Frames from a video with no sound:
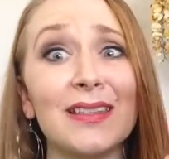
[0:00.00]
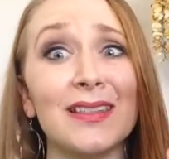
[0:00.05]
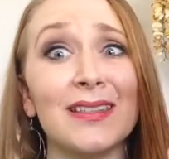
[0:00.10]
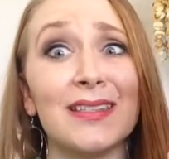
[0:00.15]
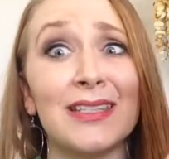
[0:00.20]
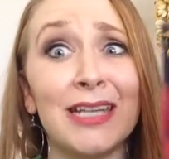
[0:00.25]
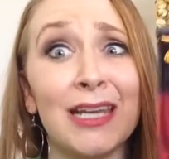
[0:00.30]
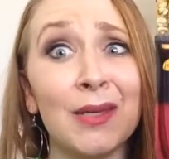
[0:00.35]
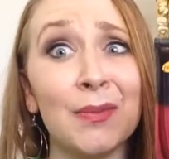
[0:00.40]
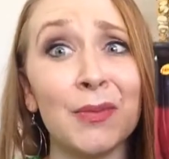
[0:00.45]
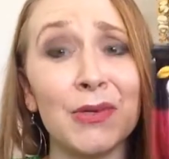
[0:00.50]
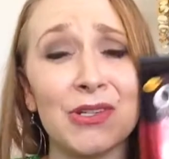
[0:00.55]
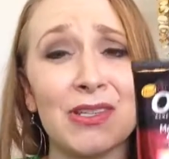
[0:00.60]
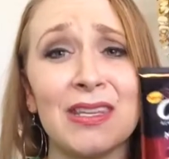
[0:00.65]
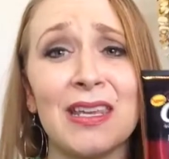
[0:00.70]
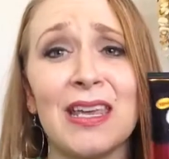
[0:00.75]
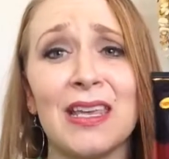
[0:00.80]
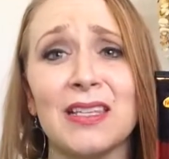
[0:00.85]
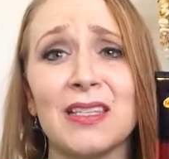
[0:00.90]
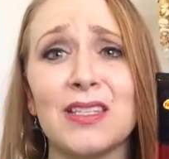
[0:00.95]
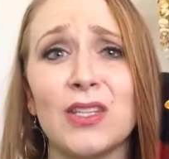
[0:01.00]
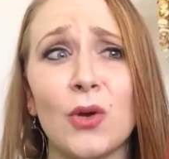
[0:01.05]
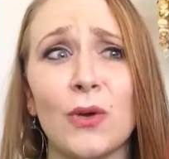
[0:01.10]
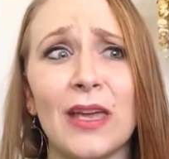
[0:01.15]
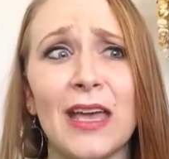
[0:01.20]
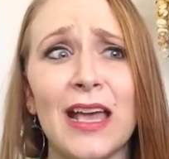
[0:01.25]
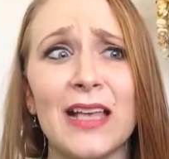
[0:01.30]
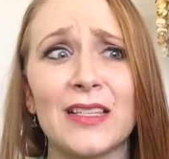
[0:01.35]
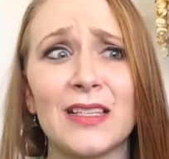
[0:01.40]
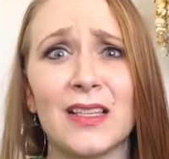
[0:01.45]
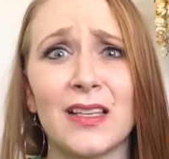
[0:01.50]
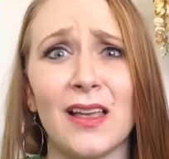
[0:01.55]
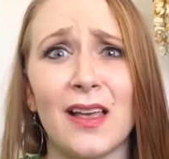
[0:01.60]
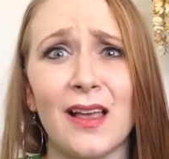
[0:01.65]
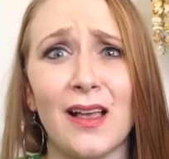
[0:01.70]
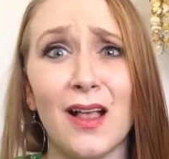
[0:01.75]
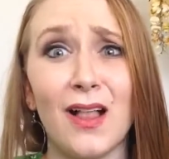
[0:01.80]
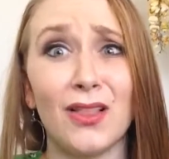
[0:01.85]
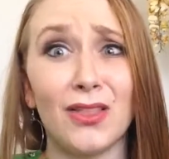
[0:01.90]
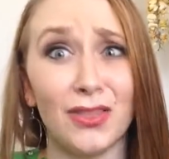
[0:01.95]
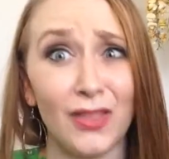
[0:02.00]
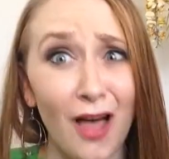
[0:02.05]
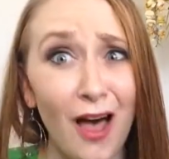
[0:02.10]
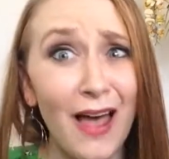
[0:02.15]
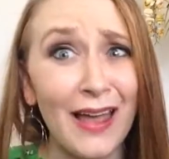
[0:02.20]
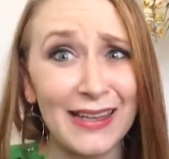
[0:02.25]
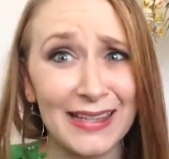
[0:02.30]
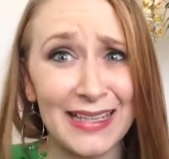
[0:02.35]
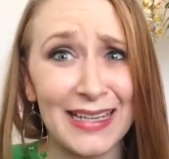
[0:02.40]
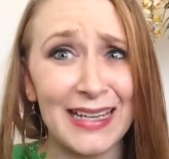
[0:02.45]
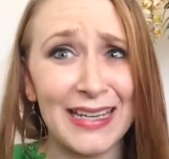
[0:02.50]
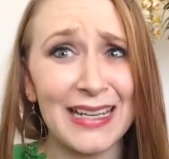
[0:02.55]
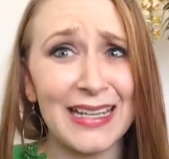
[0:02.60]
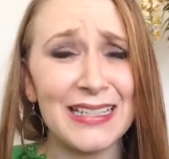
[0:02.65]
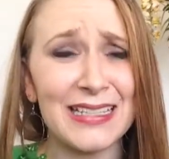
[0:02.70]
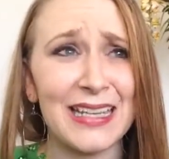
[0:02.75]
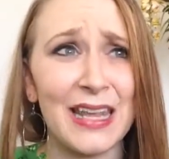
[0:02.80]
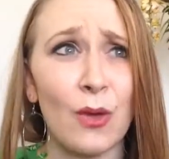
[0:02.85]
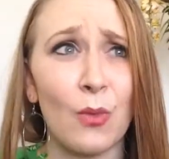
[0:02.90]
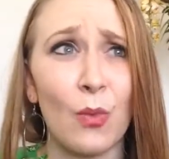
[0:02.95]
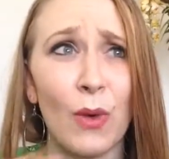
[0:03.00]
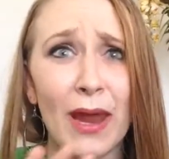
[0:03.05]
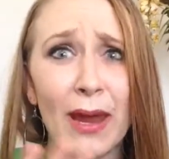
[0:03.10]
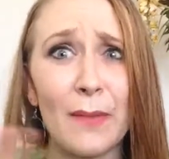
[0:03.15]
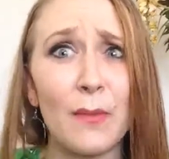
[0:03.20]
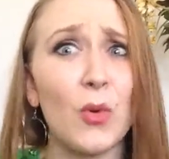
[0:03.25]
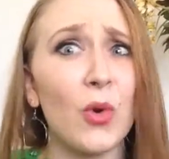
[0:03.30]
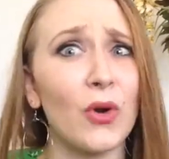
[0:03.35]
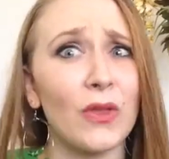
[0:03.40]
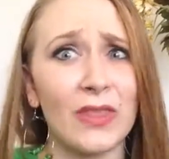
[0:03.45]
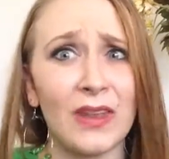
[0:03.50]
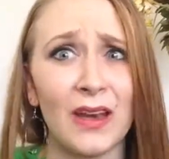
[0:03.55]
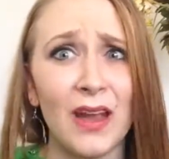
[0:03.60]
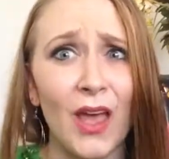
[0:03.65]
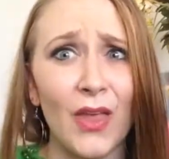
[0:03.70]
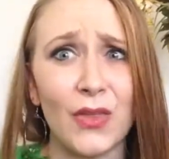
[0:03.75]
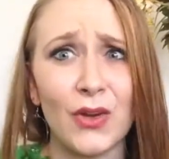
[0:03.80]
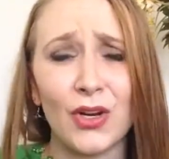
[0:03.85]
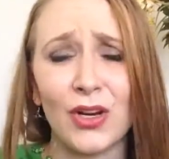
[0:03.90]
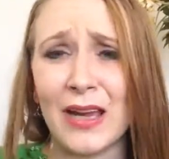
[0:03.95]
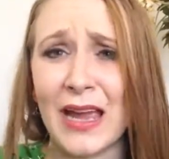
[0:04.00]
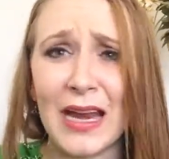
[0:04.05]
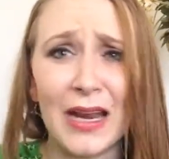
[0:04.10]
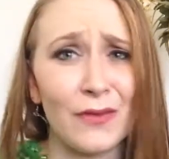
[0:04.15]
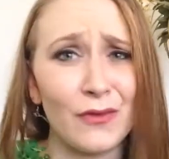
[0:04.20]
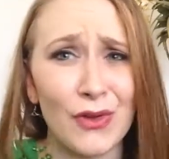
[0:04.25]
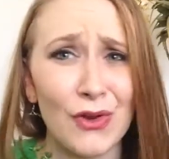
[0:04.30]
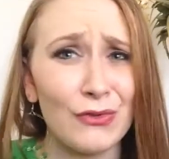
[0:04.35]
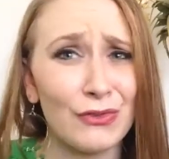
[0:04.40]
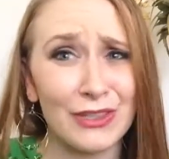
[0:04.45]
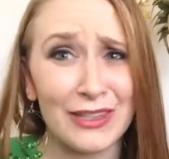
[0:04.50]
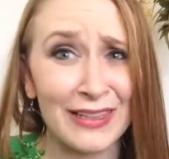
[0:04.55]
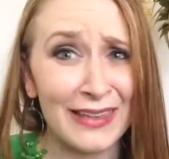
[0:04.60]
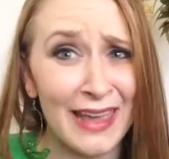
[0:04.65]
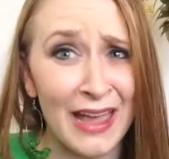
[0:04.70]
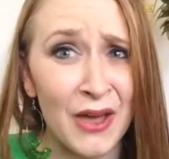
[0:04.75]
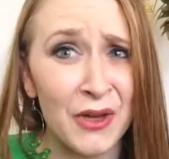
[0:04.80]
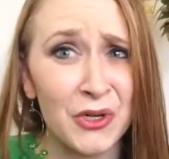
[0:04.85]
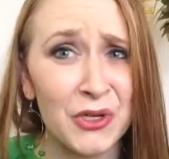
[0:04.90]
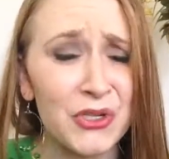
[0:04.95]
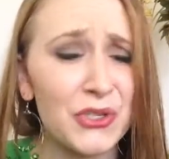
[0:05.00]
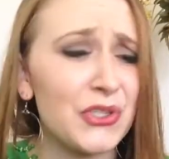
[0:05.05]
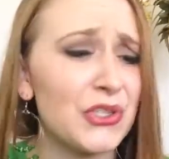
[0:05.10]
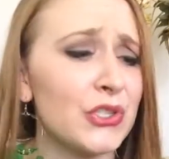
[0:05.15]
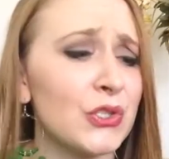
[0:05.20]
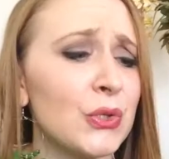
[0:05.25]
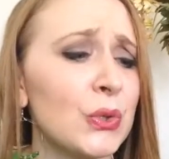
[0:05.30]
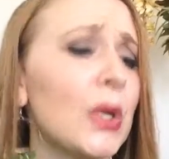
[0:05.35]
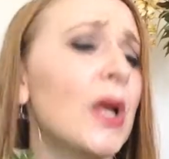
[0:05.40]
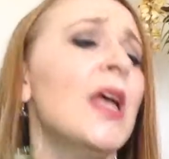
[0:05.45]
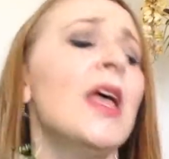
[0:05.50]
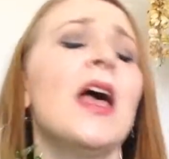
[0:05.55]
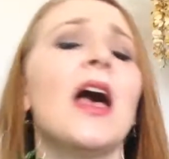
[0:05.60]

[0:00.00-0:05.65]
is 10%, so it has a lot in it, way more than other kind of over-the-counters do.